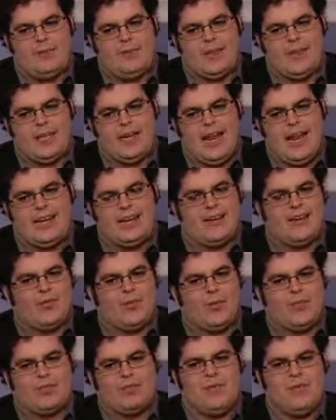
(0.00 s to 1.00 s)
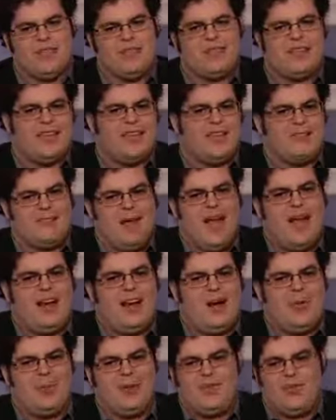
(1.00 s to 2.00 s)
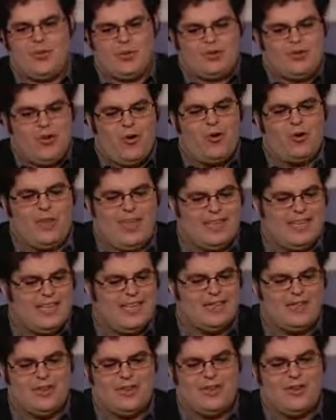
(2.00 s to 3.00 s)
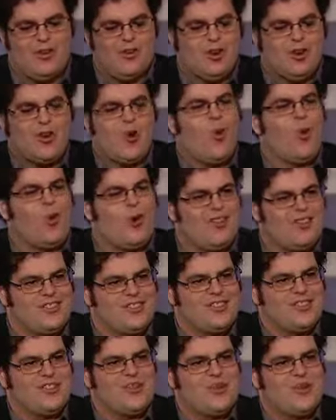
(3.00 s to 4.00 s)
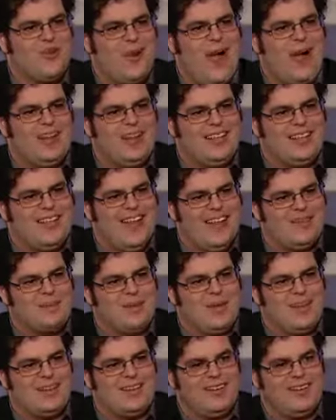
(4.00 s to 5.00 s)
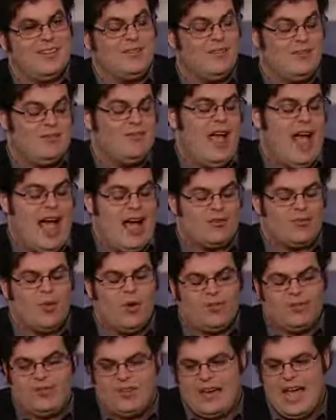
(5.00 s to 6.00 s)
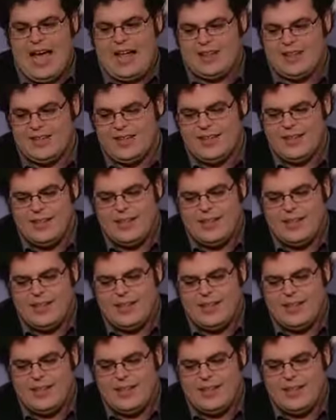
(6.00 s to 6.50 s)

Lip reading: it ended with me singing Man Up, and there was no, like, even chorus surrounding that big act one finale.